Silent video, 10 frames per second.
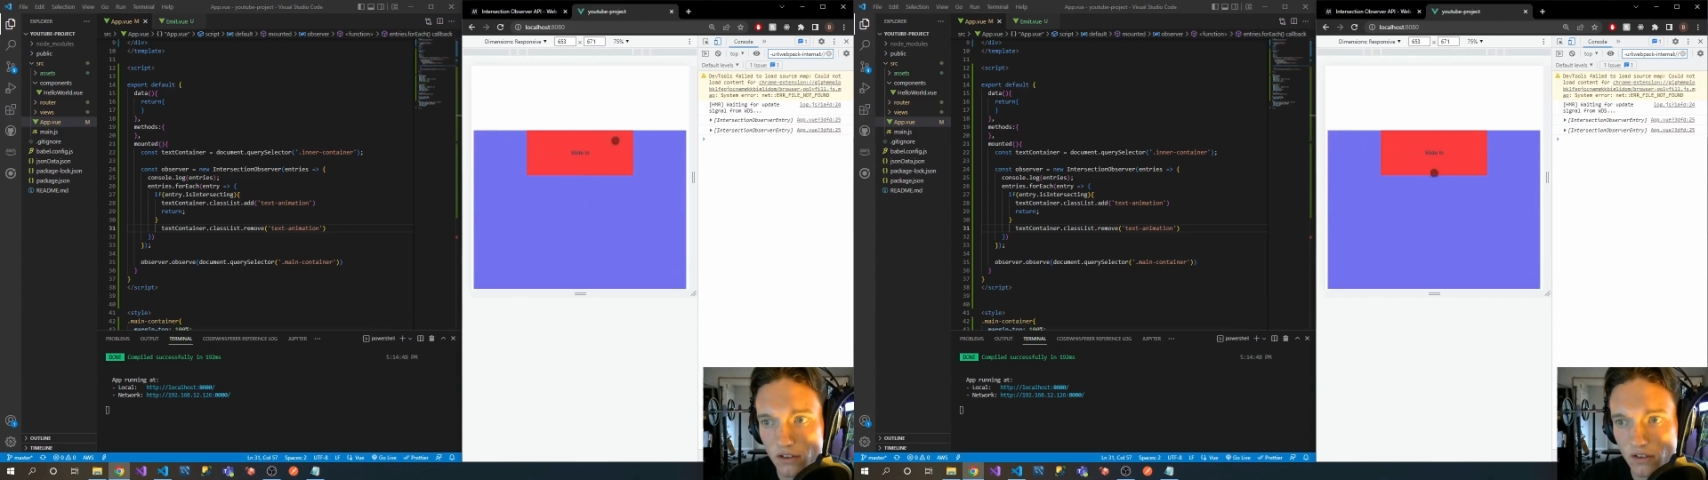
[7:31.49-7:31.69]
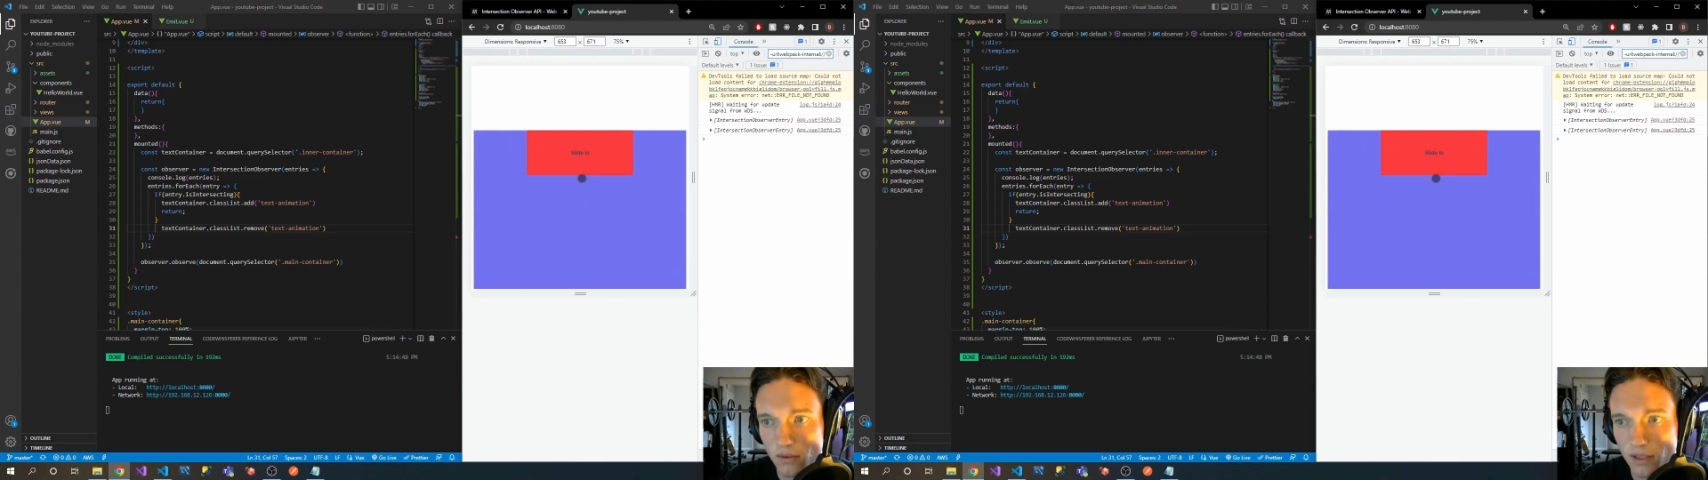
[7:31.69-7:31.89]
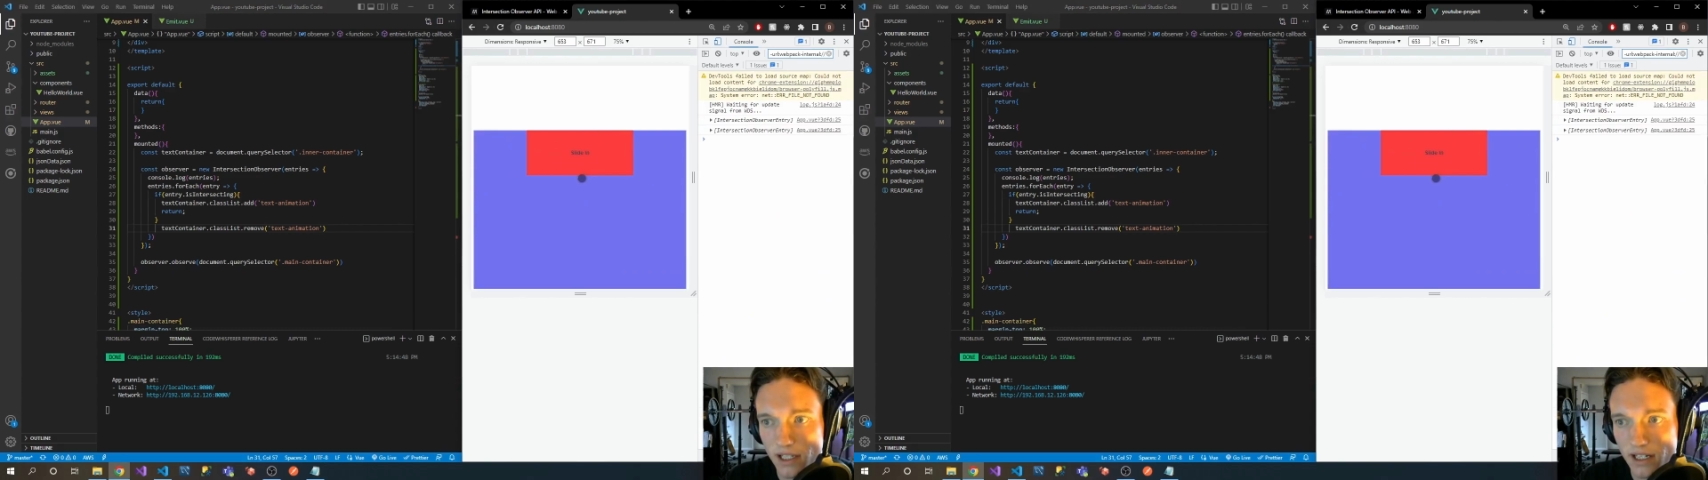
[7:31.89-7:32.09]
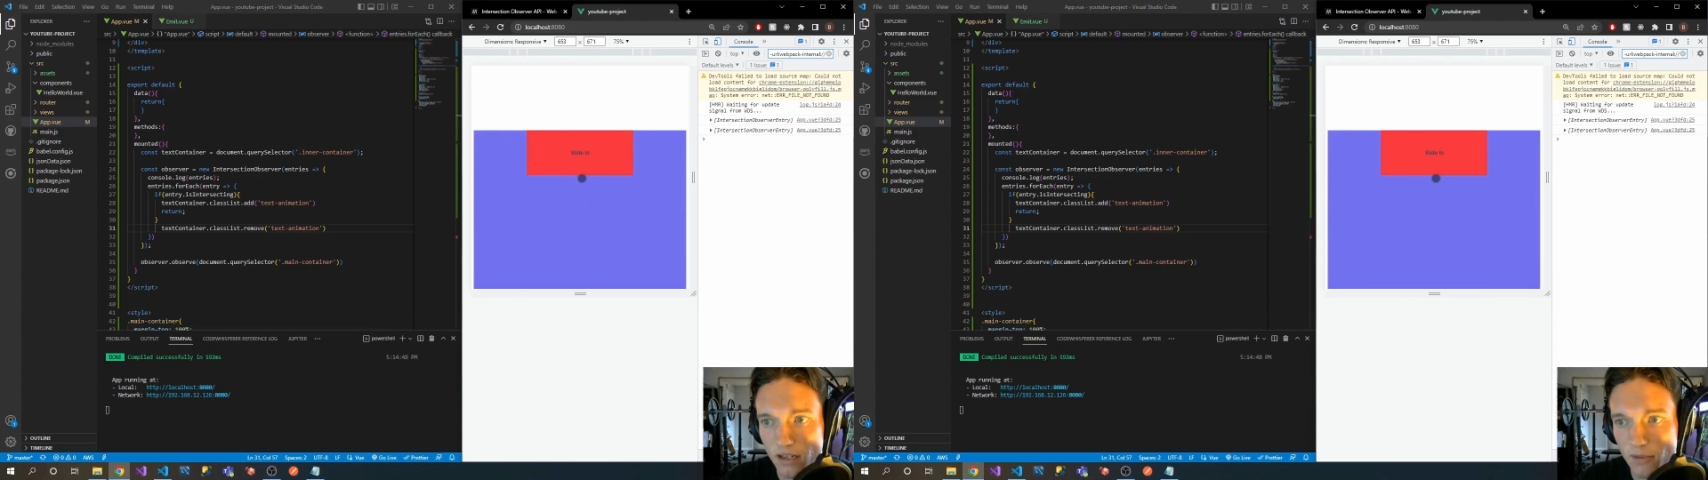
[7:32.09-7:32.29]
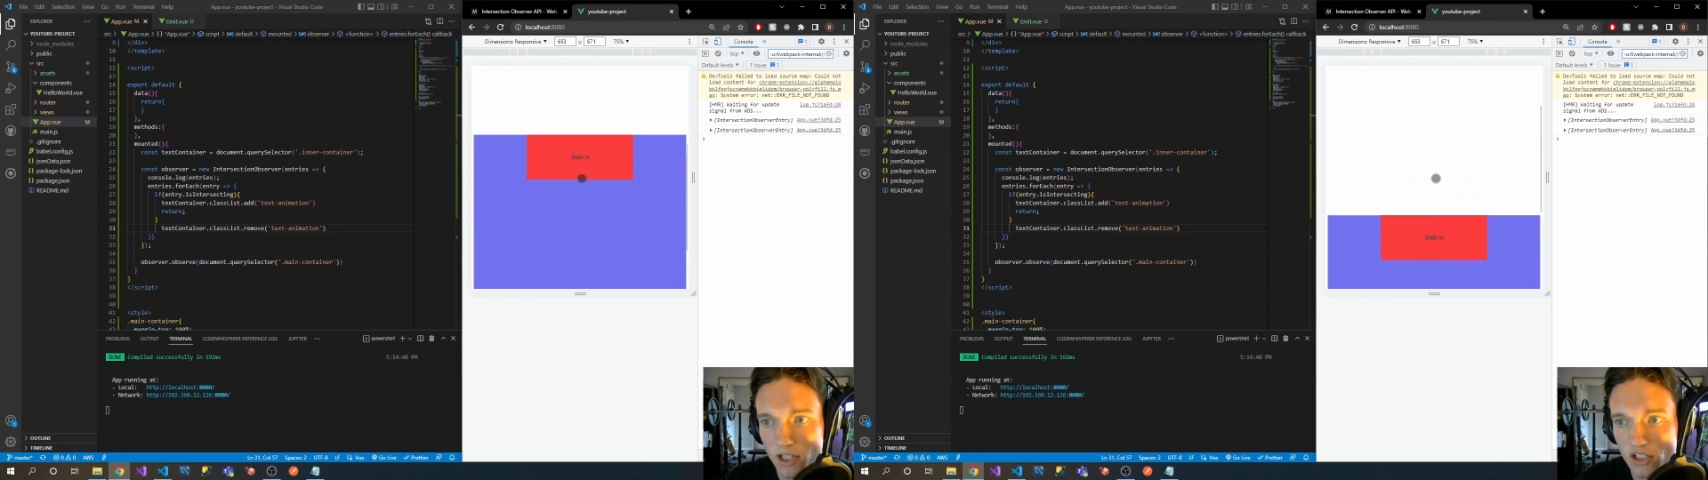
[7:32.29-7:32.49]
see we got an
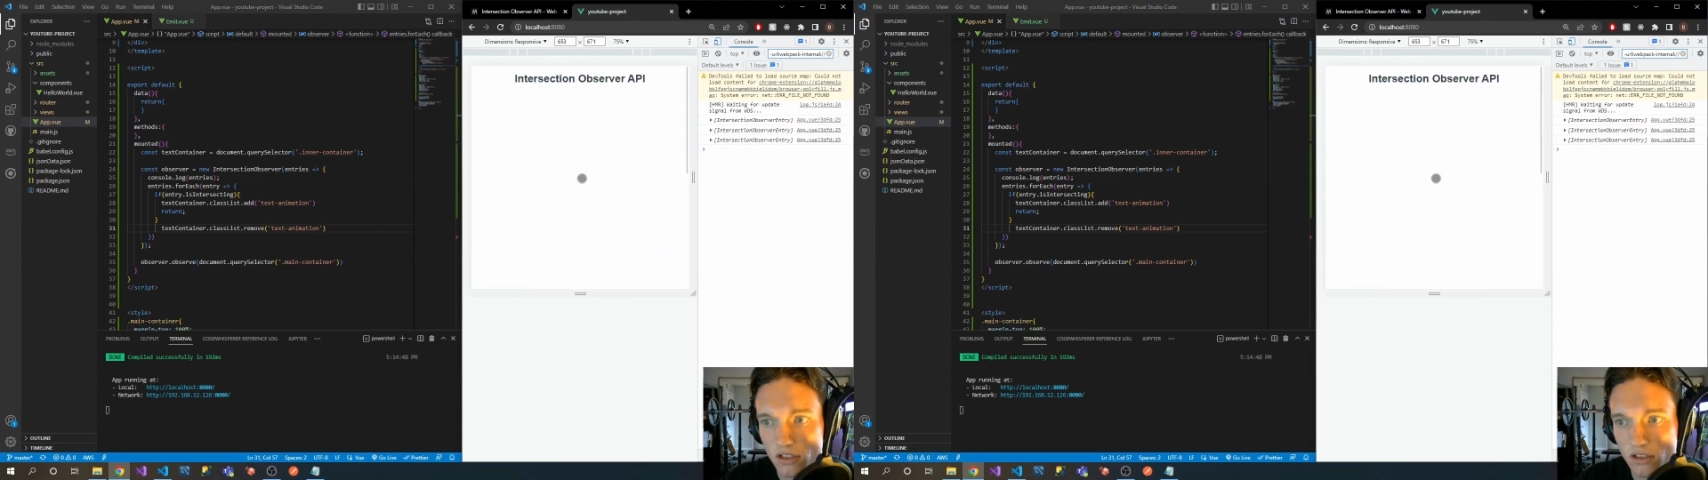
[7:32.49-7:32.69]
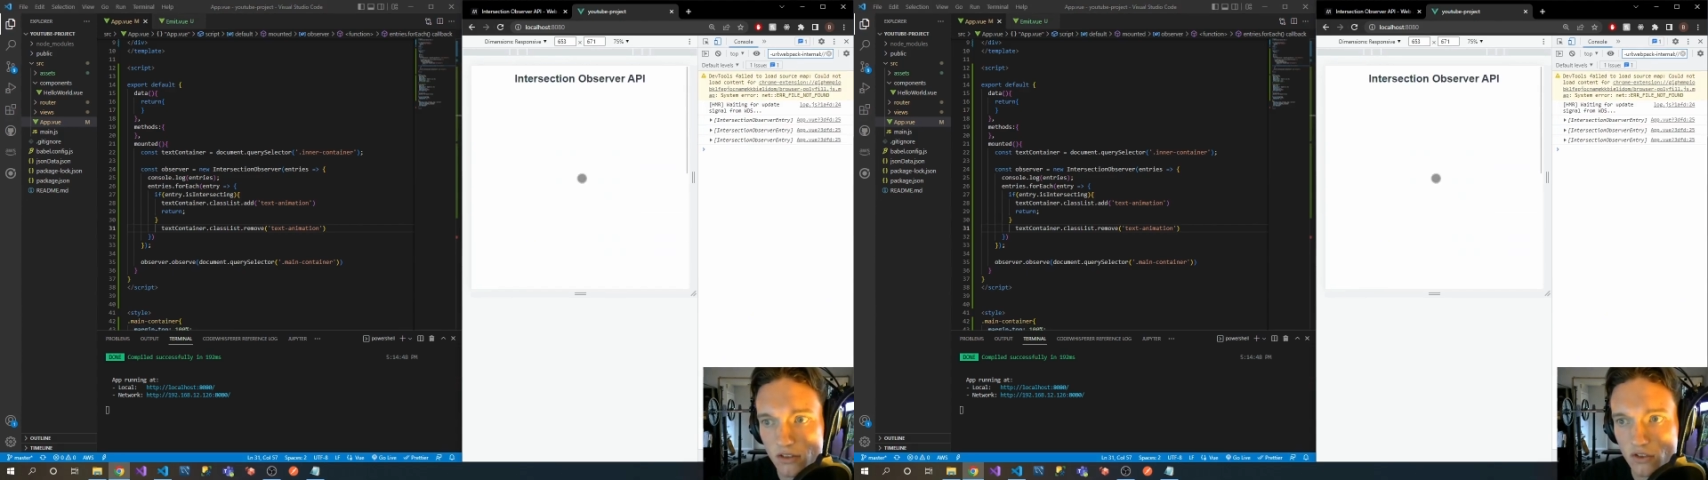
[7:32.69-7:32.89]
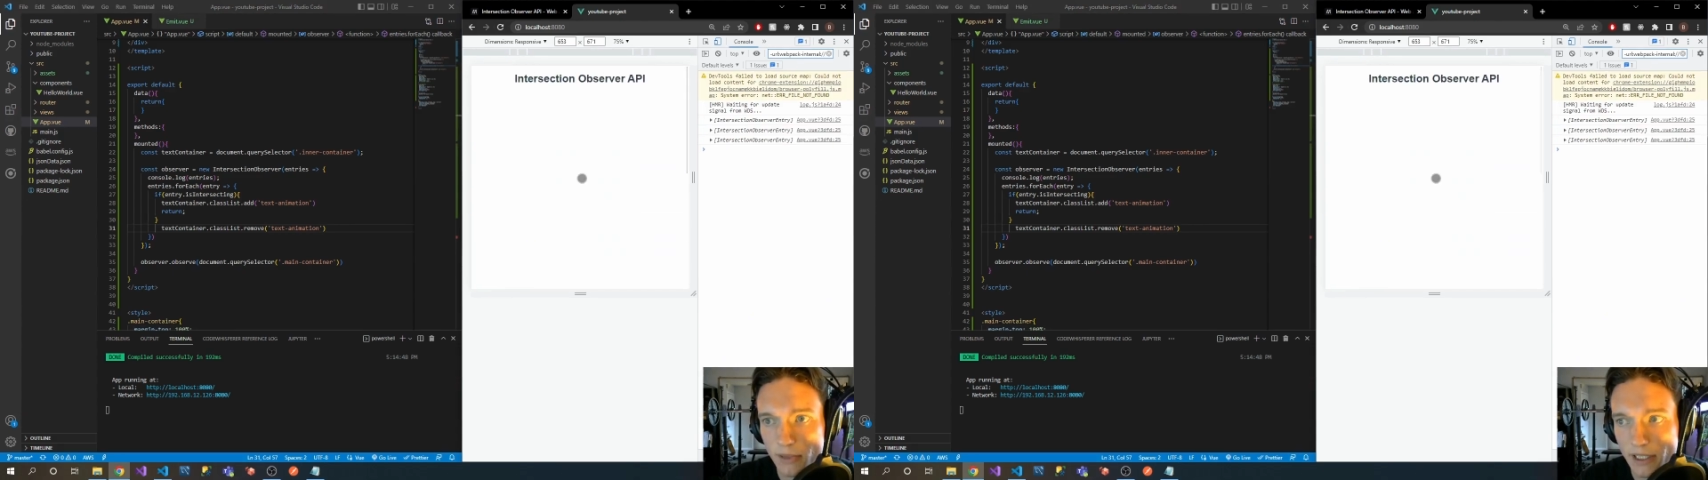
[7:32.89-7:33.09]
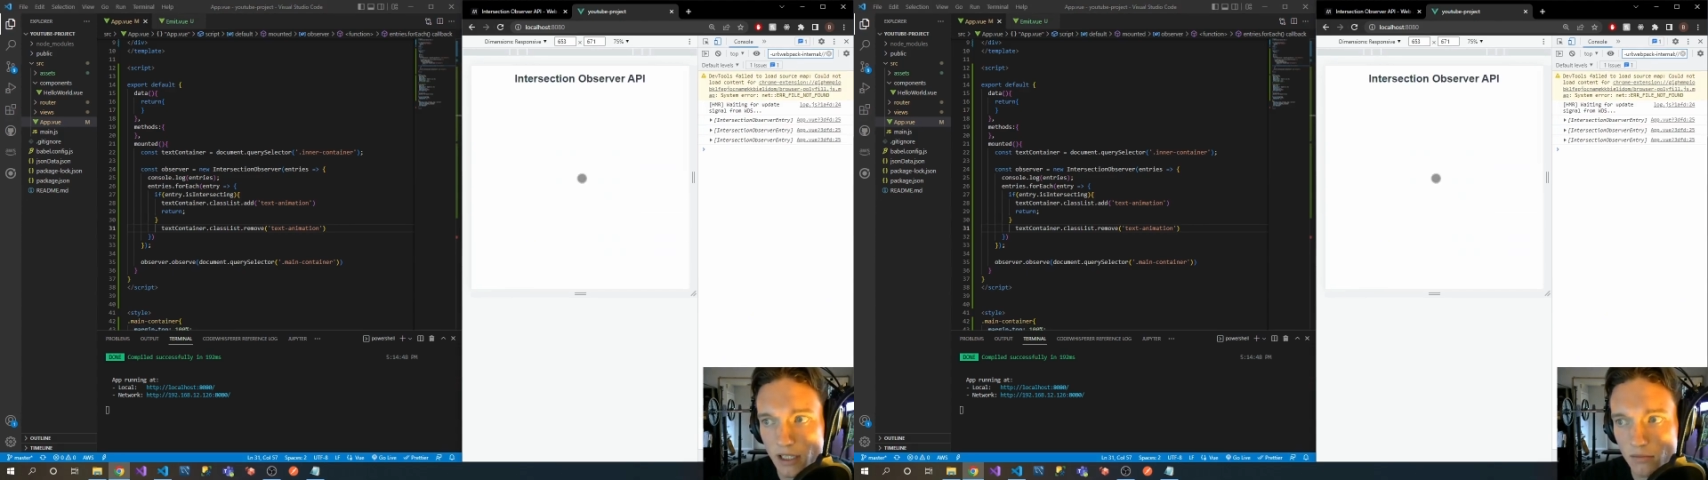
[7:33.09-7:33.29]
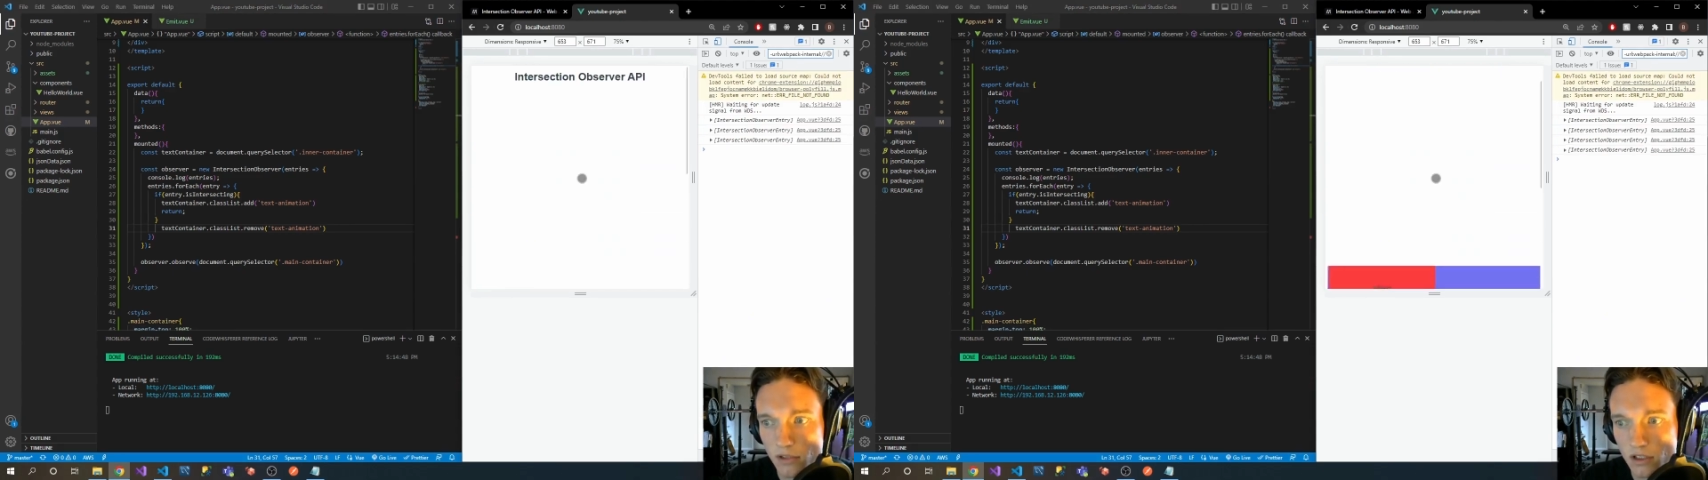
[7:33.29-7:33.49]
animation, scroll back up,